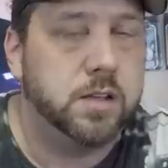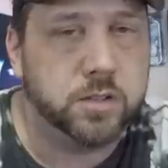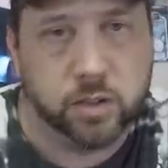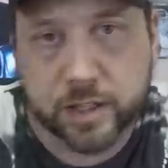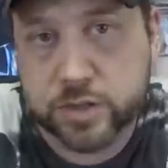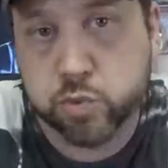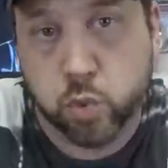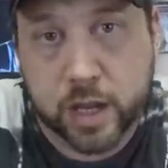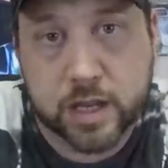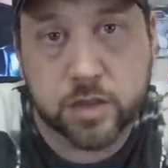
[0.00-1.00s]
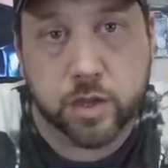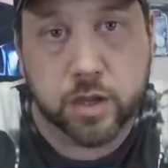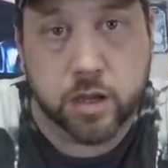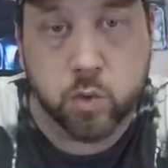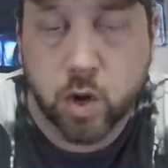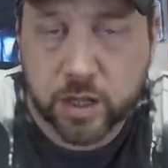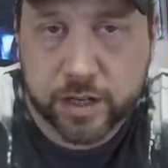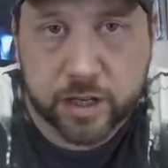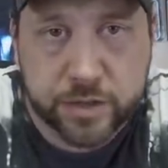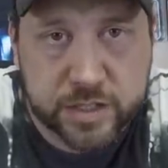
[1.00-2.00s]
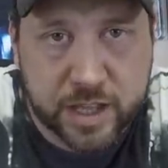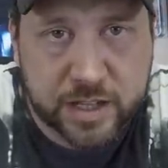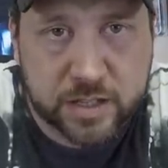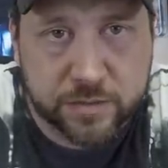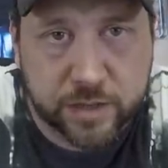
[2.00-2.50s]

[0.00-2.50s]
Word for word: So let's rank the quality of these action